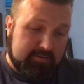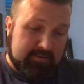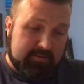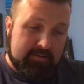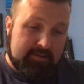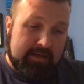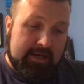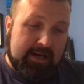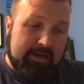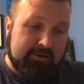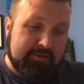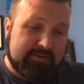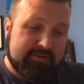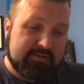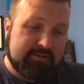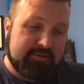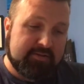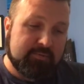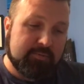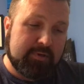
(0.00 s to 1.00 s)
Harrison
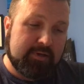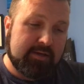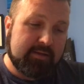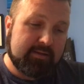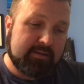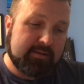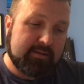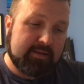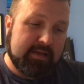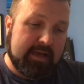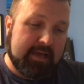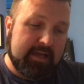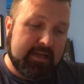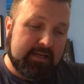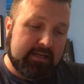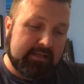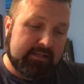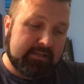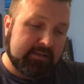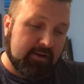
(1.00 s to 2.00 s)
Smith, Andy
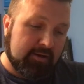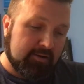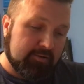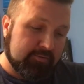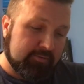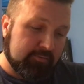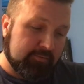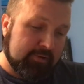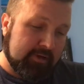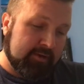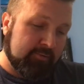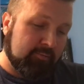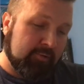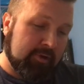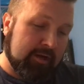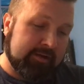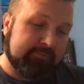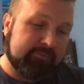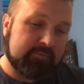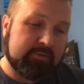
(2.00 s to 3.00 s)
Dalton, the Red
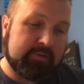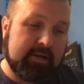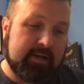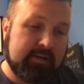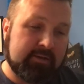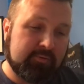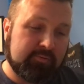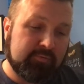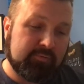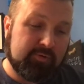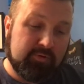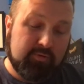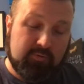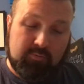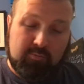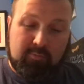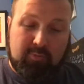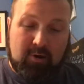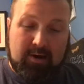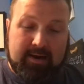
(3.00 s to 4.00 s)
Rifle, Donald
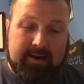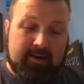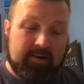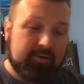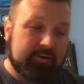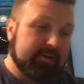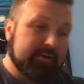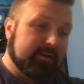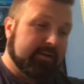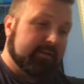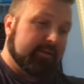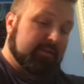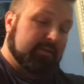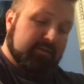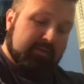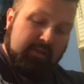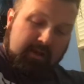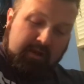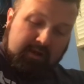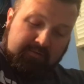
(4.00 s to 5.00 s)
Brown.
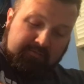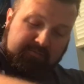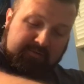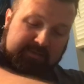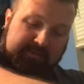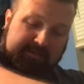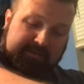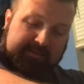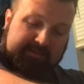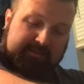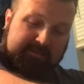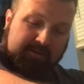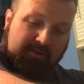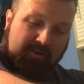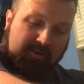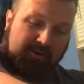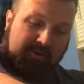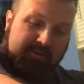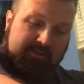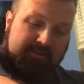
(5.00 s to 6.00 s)
Love these
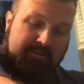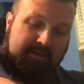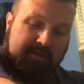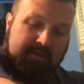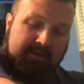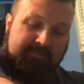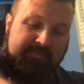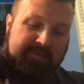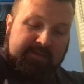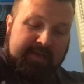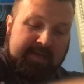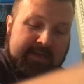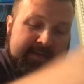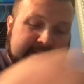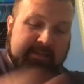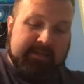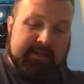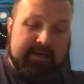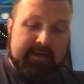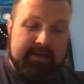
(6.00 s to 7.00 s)
cards. Love the 89.